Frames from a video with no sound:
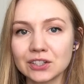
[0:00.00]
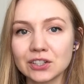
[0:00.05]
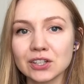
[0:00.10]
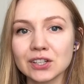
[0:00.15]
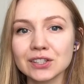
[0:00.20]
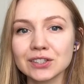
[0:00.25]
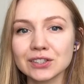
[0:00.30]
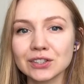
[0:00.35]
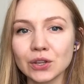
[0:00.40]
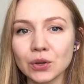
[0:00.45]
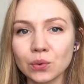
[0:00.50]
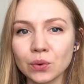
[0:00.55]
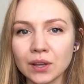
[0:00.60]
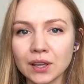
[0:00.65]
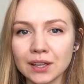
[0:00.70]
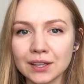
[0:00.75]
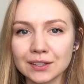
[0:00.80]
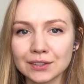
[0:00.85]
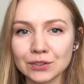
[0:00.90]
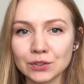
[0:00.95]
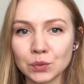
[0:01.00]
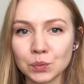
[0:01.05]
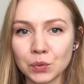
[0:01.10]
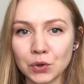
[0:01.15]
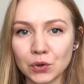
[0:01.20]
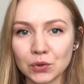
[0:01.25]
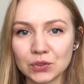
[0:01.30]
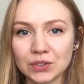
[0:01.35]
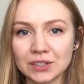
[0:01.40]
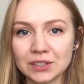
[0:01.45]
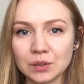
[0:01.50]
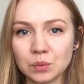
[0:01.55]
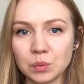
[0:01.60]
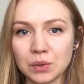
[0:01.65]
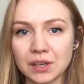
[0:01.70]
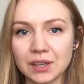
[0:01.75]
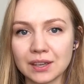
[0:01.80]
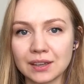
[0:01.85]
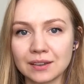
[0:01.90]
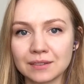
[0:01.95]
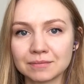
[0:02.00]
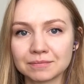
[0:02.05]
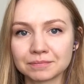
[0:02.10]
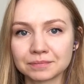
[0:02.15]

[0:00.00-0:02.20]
just the way it's supposed to be.